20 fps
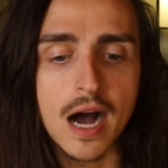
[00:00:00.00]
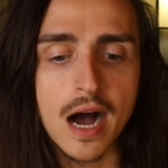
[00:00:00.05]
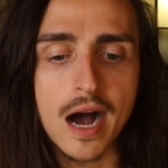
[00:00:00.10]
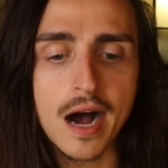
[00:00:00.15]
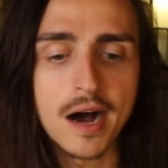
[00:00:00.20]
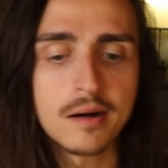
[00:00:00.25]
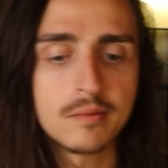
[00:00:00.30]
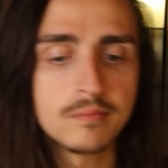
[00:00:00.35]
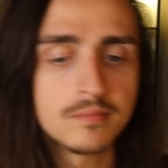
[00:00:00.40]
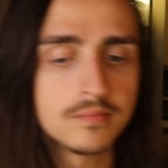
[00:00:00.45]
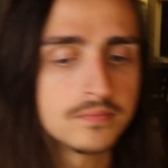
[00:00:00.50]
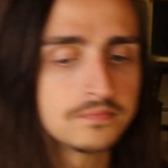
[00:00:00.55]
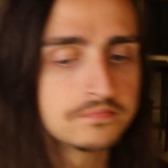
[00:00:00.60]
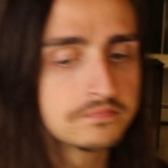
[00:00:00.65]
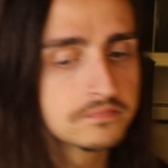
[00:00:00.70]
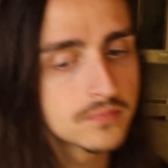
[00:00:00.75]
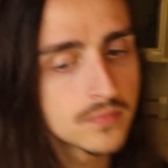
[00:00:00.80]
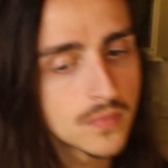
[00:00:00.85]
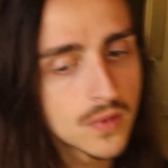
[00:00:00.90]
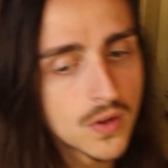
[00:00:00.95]

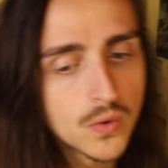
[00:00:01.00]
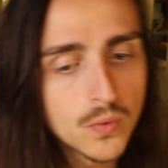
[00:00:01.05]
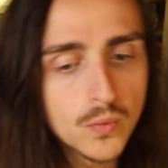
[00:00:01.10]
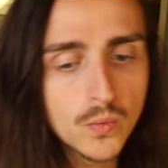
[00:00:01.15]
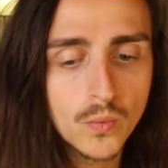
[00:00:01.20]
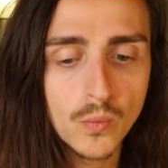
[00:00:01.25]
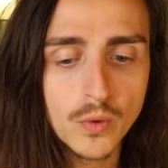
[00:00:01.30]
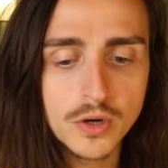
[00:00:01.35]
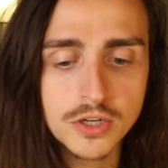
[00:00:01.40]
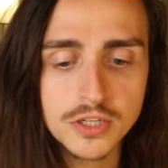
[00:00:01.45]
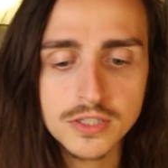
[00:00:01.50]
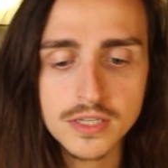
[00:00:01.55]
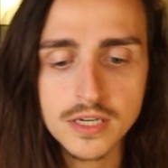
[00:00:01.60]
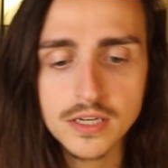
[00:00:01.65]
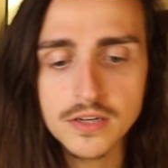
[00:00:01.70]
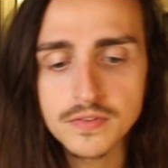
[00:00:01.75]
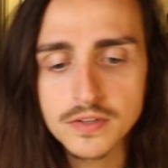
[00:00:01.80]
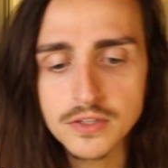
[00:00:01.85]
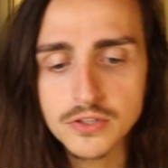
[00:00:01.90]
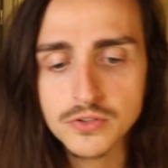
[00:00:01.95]
um, which is
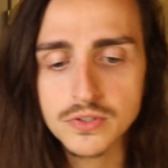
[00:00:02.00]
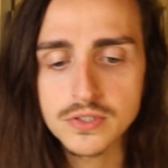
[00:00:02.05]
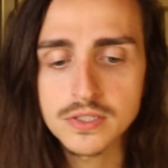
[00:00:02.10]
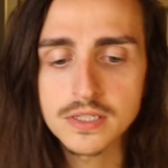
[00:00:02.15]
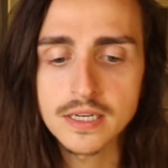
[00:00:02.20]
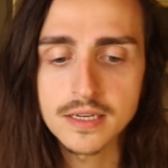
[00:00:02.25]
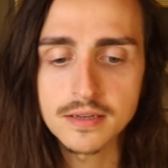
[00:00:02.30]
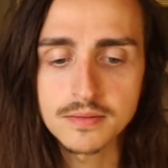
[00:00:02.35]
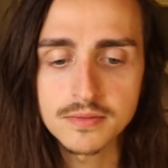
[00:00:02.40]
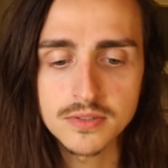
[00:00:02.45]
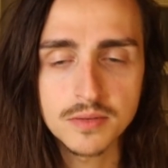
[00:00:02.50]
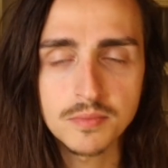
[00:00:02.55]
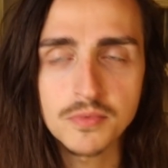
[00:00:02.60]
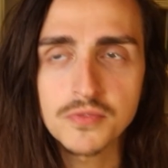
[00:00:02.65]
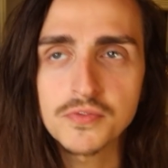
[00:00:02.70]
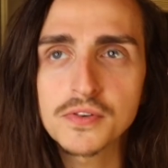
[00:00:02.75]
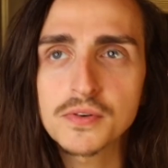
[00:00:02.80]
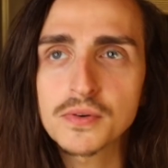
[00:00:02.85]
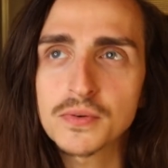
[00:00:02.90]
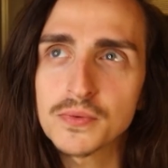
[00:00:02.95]
kind of interesting. Some
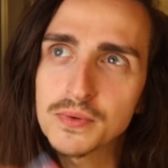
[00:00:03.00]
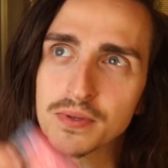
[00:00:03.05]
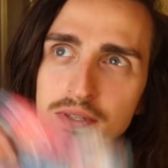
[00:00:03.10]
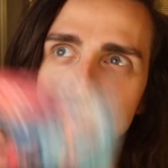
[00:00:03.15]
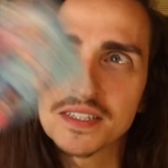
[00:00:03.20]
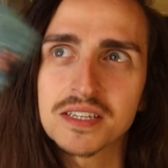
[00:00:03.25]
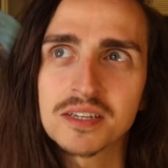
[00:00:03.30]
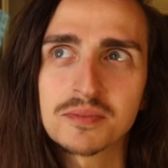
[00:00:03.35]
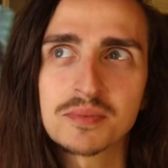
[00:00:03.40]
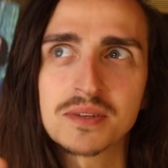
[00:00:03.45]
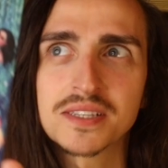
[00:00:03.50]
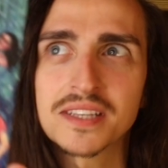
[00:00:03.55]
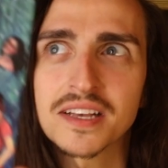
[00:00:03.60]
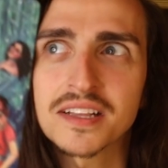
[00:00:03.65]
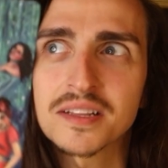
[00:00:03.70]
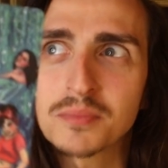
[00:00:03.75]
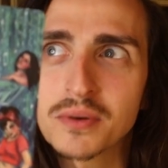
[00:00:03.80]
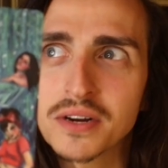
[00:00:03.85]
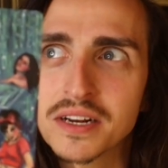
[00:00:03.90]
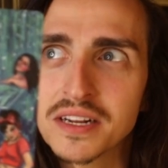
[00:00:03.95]
of you are really going to be
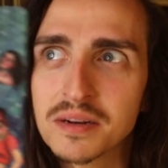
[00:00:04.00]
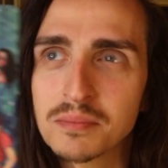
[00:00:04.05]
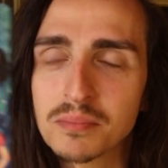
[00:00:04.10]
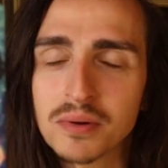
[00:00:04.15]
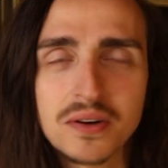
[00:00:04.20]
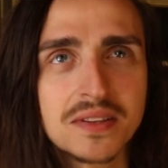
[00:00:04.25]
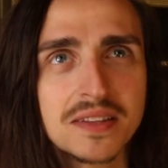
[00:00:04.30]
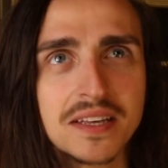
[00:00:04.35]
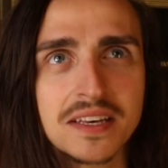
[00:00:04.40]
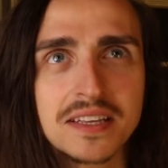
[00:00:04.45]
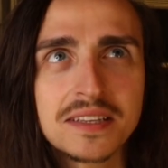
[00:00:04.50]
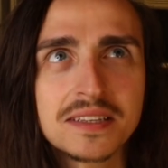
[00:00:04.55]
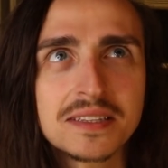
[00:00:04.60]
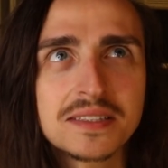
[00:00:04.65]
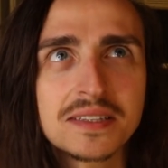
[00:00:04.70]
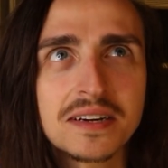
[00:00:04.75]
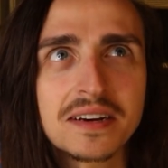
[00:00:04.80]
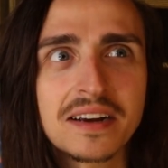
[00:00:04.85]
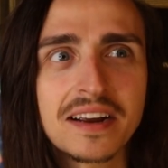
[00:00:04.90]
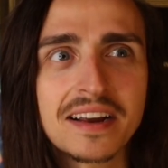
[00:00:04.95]
celebrating a birthday
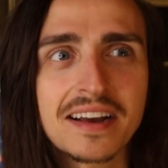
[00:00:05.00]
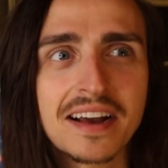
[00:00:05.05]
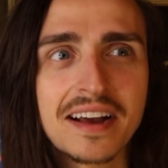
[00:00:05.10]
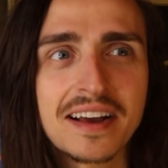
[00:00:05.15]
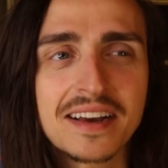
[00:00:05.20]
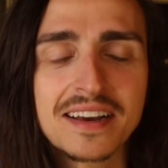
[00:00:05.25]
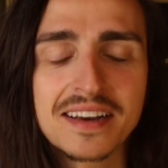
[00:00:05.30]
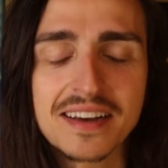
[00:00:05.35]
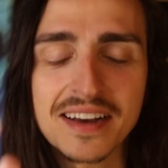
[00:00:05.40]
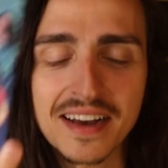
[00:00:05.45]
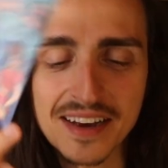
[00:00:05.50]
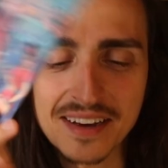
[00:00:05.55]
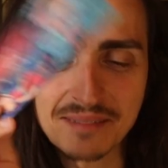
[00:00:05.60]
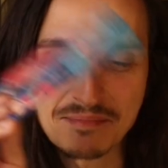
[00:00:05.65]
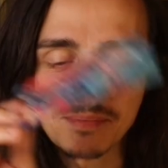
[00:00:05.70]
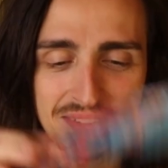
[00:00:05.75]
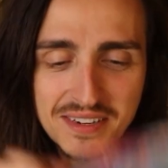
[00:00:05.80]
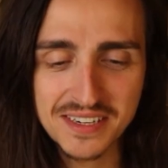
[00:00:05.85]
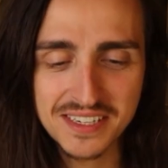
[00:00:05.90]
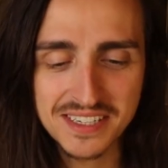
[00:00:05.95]
this year. I, I,
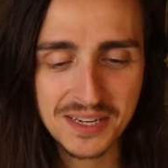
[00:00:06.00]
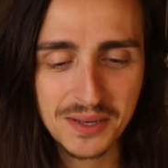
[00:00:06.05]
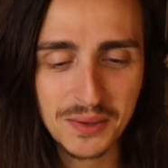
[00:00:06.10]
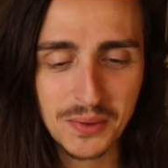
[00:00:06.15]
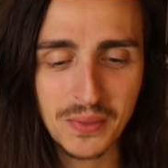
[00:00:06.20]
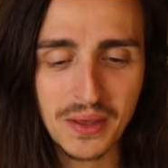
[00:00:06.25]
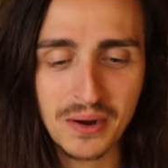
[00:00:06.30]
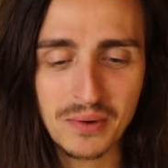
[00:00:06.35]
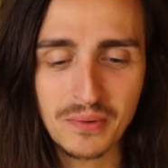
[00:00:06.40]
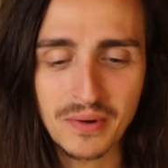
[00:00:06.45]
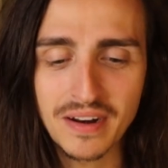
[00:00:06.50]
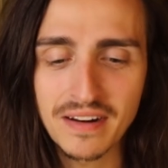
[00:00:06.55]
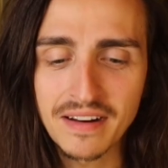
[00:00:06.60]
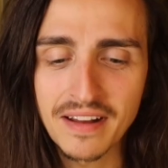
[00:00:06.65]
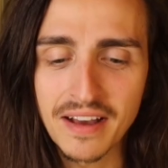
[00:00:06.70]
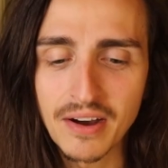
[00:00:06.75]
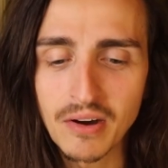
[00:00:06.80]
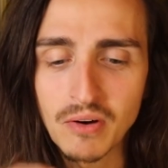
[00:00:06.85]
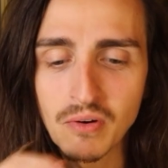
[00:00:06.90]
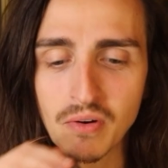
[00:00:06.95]
am going to tell you that right
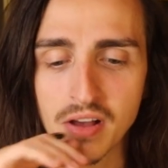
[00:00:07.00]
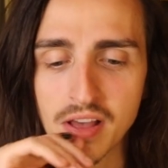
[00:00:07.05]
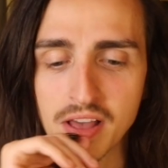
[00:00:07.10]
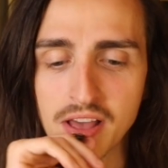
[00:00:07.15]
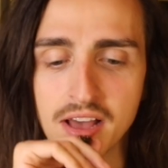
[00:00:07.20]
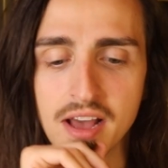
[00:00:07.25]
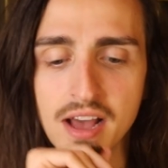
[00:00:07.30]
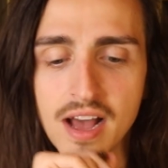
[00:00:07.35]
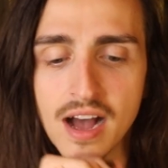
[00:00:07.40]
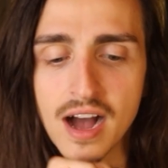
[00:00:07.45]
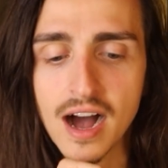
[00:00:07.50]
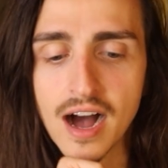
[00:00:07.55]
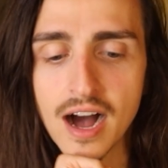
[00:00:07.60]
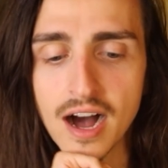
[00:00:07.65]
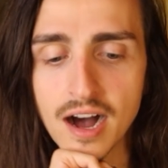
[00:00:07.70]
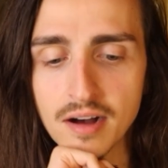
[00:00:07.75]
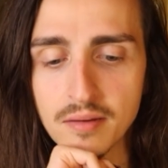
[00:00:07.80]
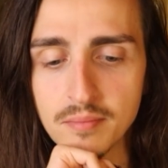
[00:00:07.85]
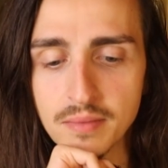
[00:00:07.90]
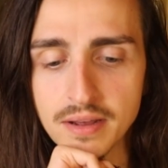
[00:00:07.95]
now.
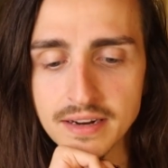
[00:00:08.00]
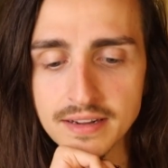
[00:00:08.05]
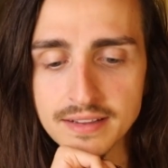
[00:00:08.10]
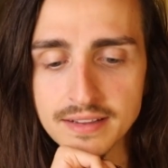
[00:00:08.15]
Um, and